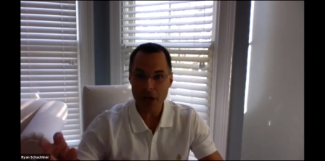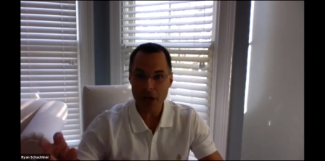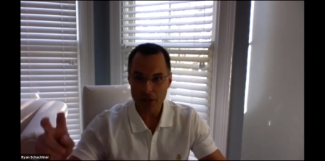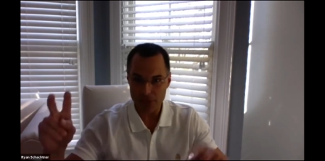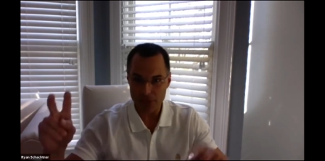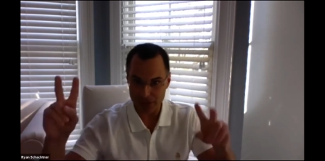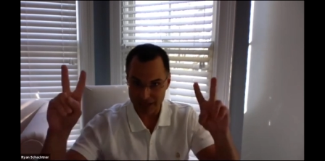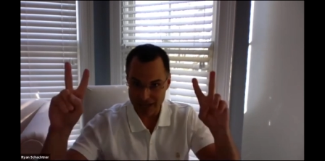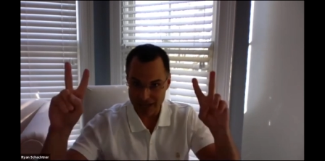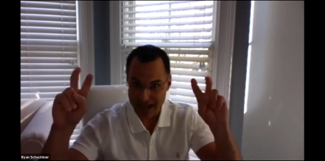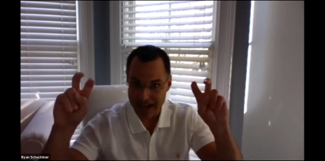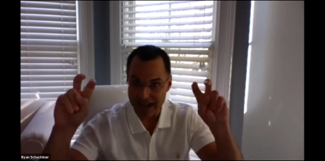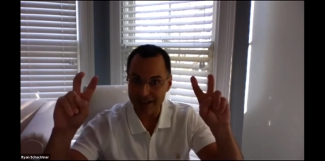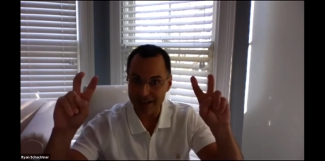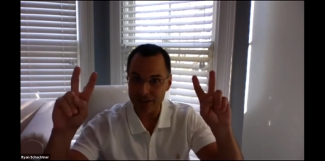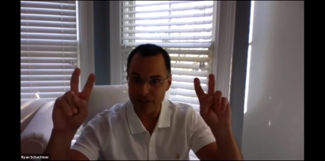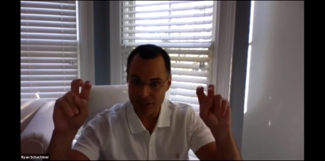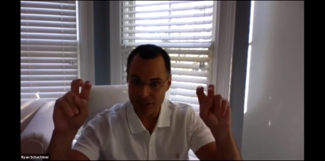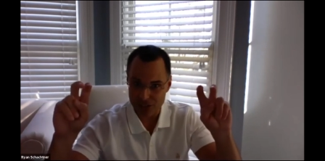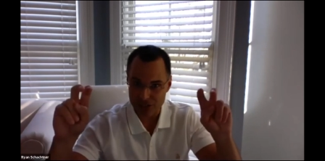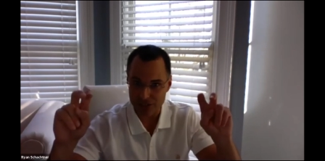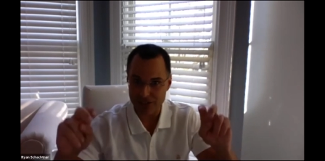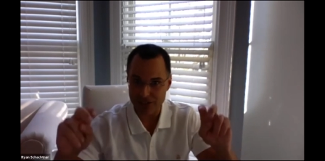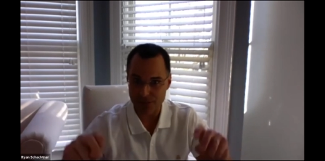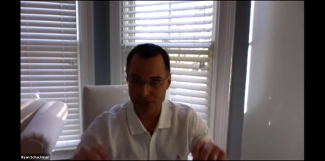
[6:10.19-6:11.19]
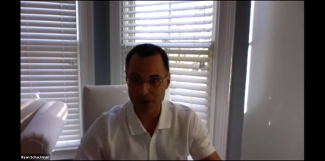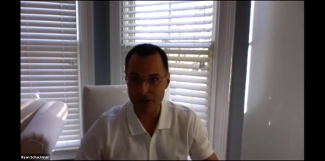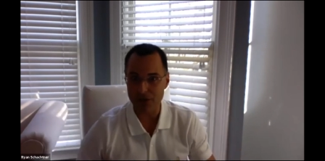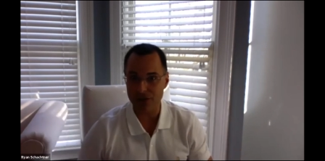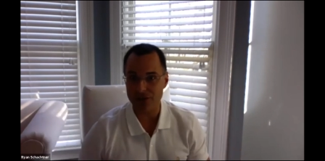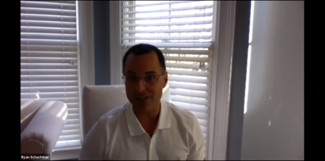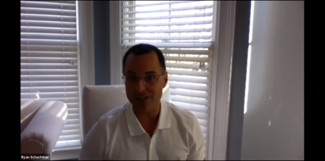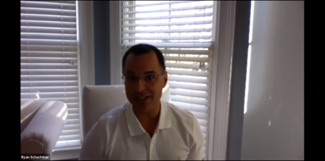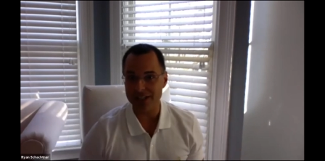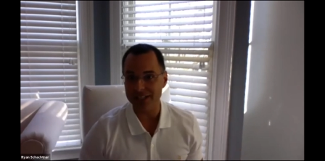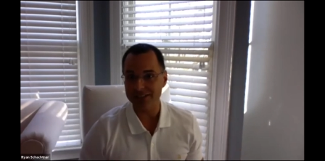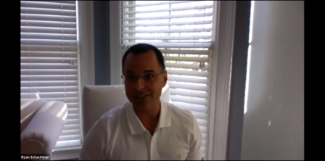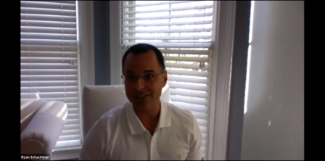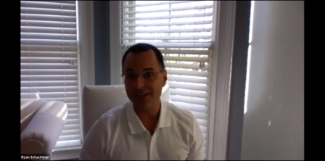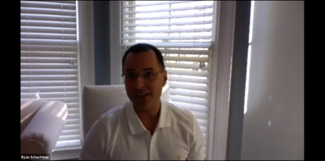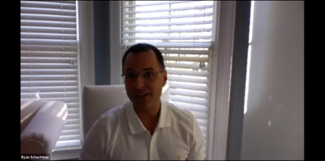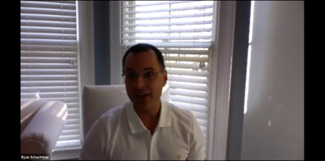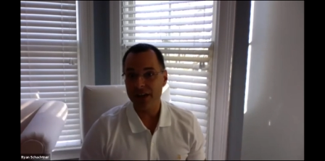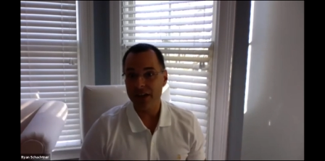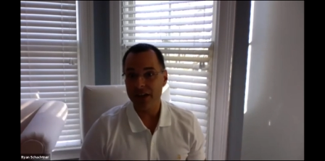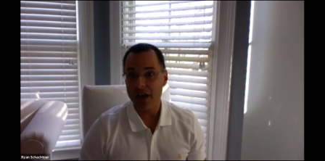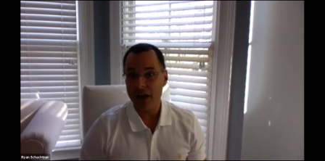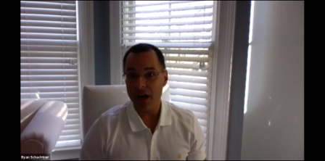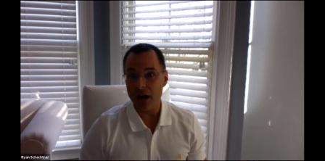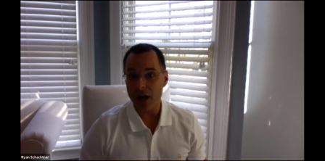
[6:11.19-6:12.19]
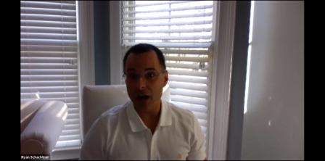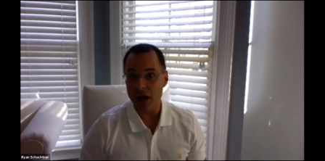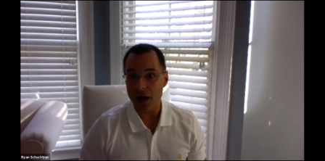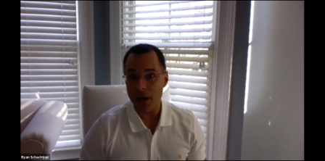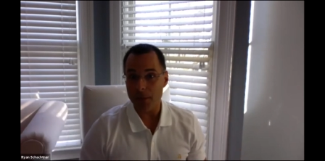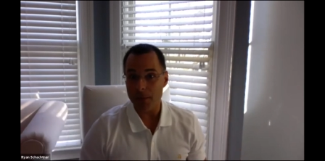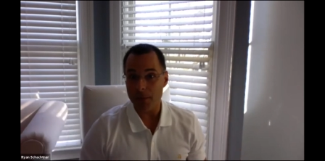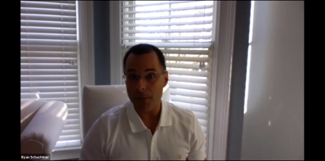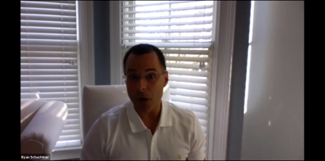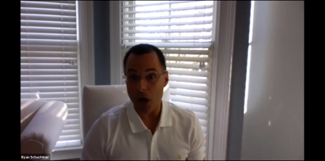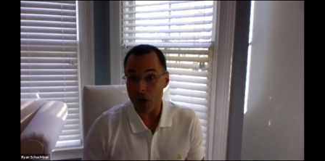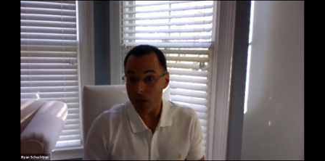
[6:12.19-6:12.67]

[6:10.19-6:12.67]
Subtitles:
the college experience, a